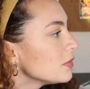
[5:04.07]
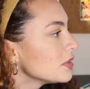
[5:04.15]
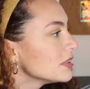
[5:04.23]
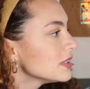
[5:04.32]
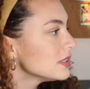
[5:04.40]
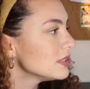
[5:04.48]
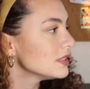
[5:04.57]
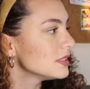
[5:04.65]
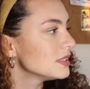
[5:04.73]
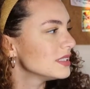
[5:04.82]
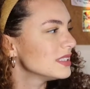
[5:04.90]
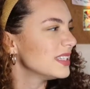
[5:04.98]
We're on
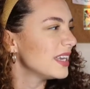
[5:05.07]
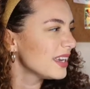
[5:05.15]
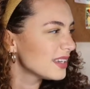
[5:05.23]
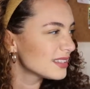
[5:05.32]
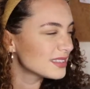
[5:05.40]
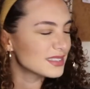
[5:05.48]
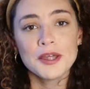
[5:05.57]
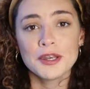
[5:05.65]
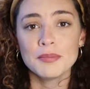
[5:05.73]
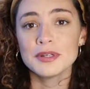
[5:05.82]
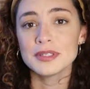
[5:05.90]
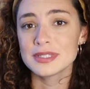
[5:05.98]
6.
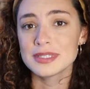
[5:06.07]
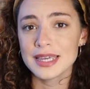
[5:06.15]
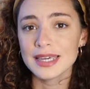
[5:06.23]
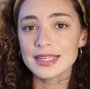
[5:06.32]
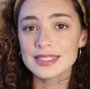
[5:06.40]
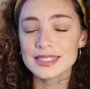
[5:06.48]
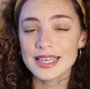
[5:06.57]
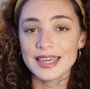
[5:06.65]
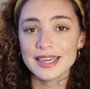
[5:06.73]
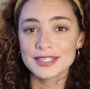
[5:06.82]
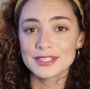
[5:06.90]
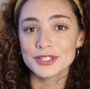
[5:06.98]
Number 6
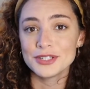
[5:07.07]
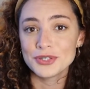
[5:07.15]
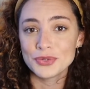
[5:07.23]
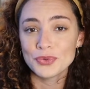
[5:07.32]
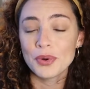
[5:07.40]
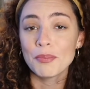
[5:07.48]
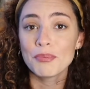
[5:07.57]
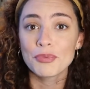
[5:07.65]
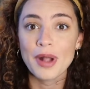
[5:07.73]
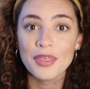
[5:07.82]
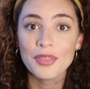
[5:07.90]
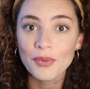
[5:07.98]
is to do
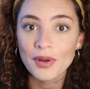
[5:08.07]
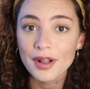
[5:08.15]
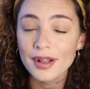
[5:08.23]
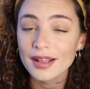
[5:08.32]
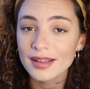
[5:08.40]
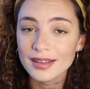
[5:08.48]
breath work.